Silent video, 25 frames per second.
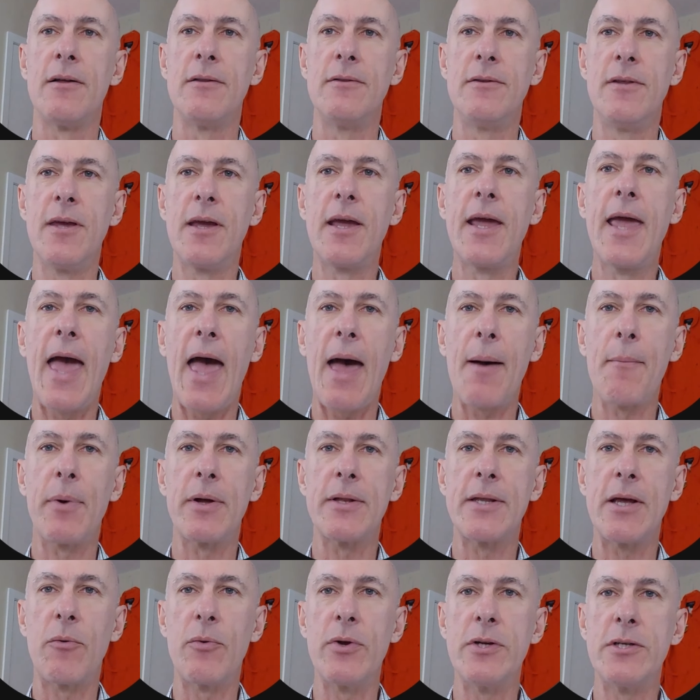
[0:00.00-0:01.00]
the
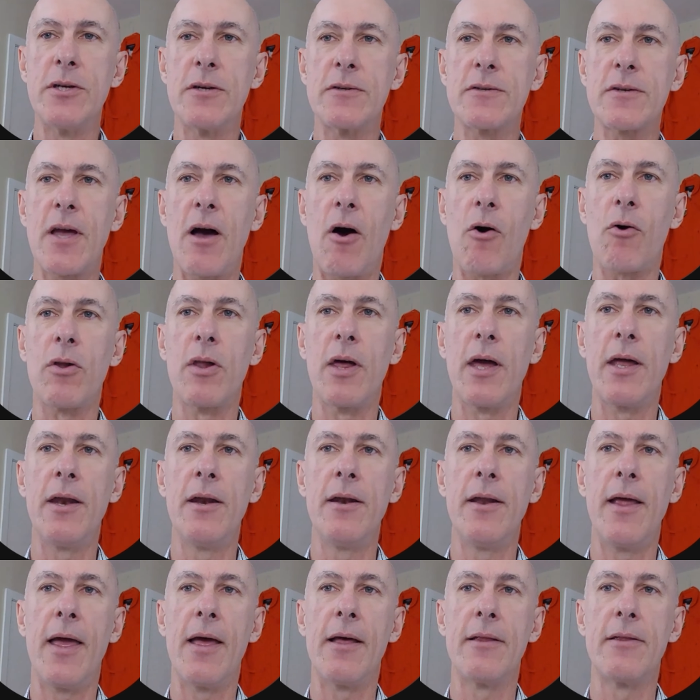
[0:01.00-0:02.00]
gamma that we just
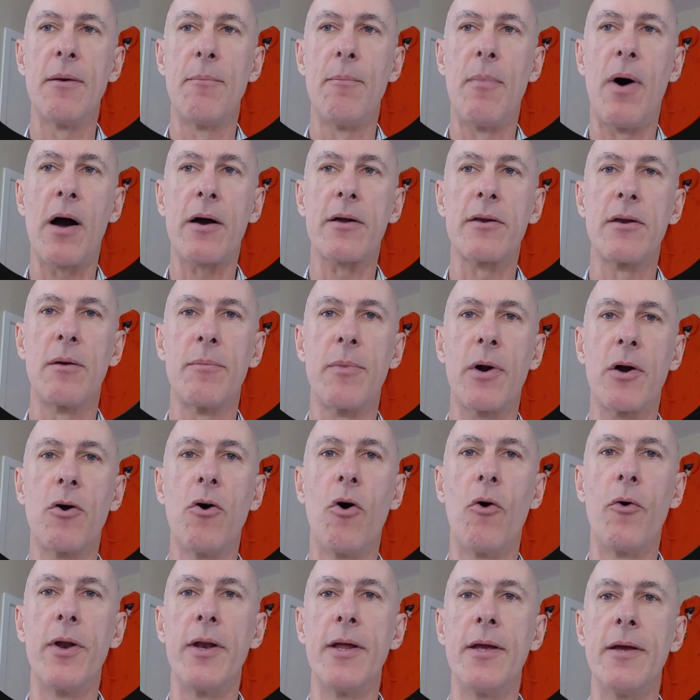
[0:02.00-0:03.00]
calculated, and the Mach number
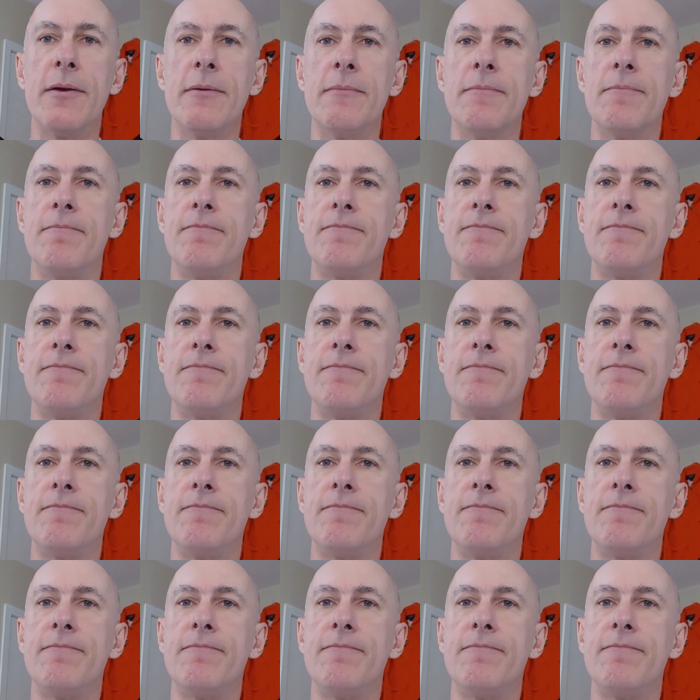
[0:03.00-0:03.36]
going in.